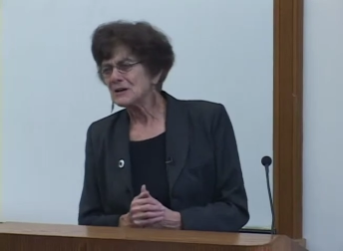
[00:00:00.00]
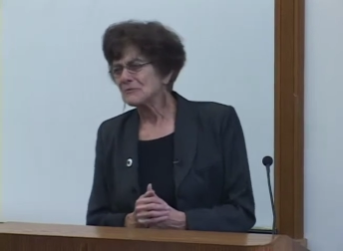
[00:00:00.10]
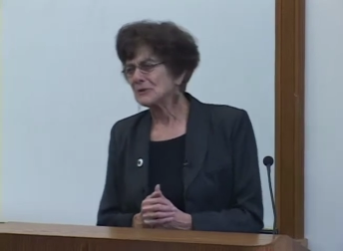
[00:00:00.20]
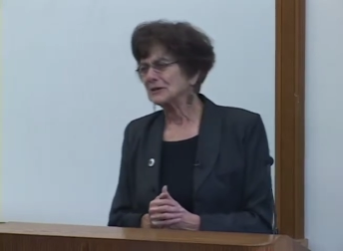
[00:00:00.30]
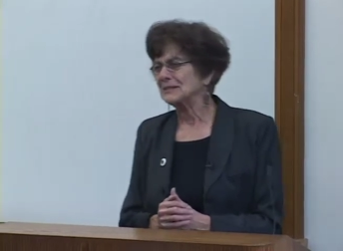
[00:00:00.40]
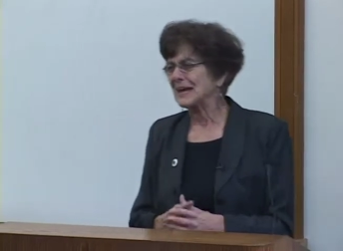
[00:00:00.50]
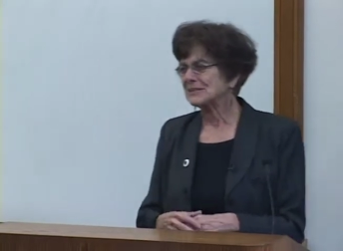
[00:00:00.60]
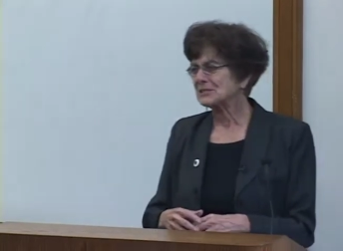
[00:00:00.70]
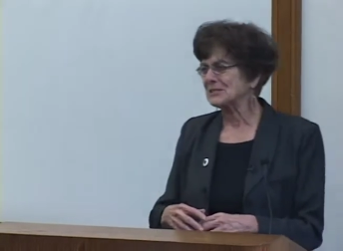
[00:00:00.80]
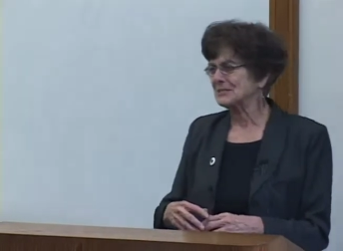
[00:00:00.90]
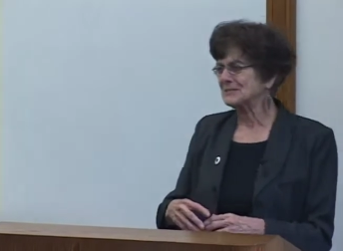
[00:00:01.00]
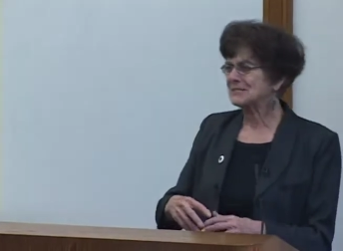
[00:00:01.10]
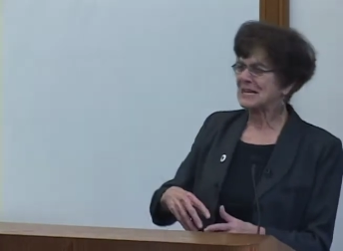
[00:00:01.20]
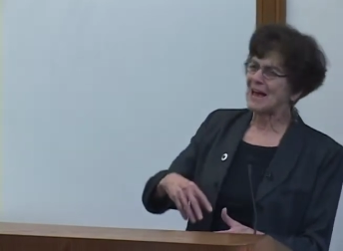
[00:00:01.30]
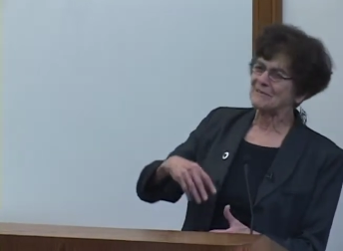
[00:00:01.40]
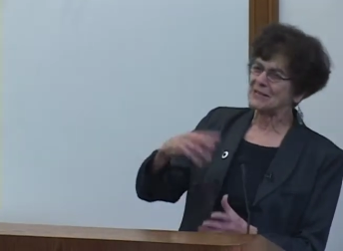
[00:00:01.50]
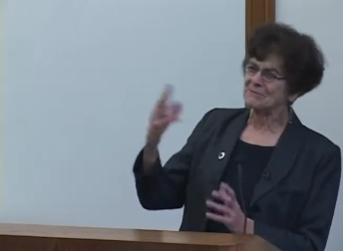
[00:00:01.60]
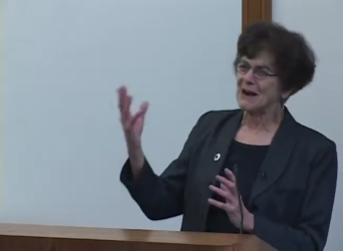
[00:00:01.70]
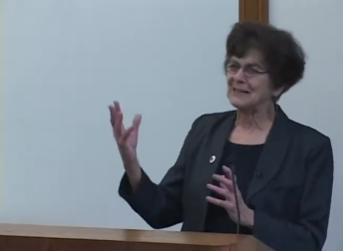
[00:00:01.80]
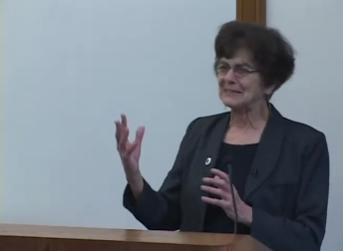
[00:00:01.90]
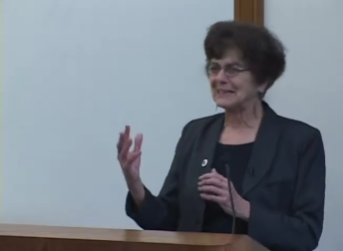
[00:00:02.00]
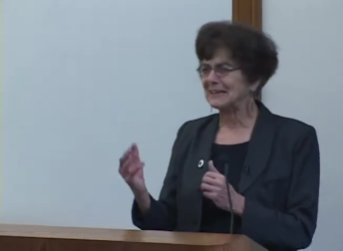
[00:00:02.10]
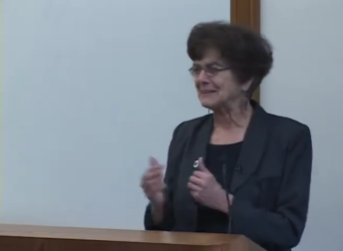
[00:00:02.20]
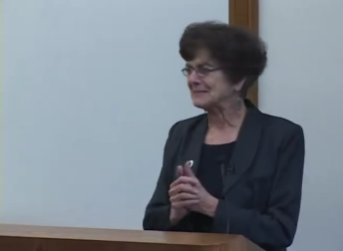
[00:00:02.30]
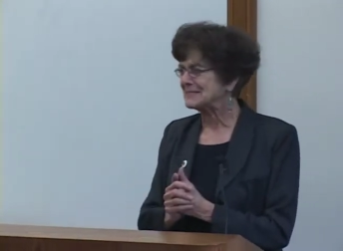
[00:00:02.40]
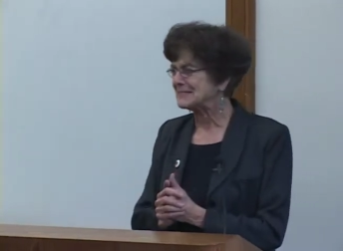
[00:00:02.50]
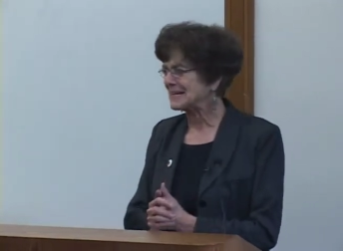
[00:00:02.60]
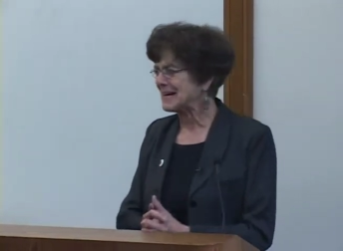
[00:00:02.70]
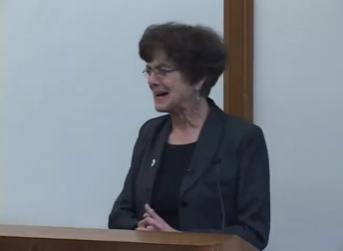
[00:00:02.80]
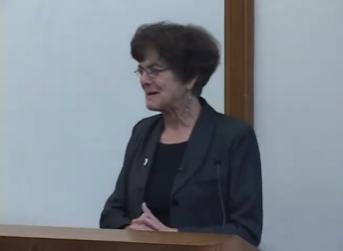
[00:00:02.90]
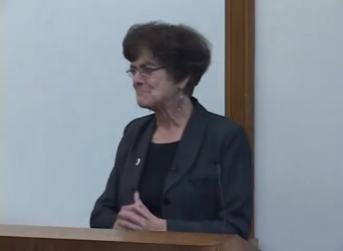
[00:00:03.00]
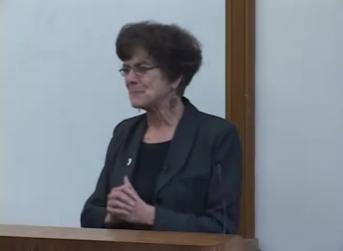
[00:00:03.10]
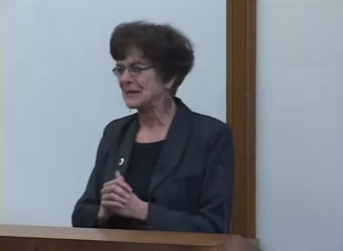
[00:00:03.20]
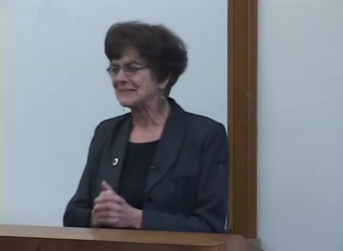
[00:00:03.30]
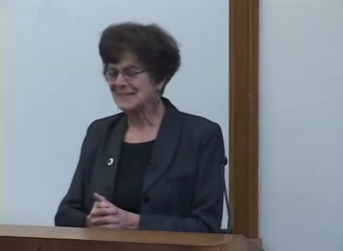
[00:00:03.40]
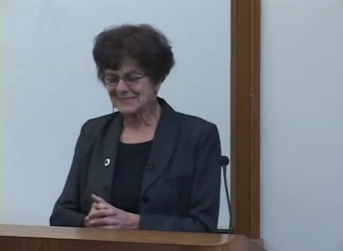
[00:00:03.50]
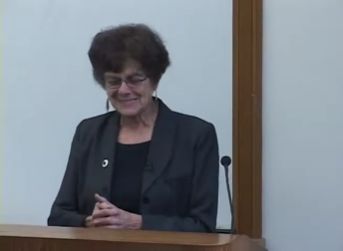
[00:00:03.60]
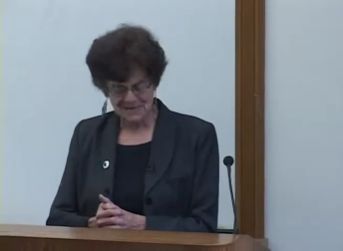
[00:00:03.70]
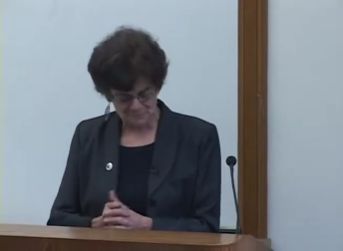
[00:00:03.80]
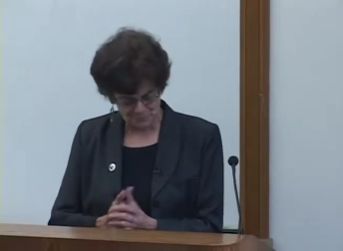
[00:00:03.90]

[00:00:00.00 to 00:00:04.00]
for elections, having a rollicking good time, picnics and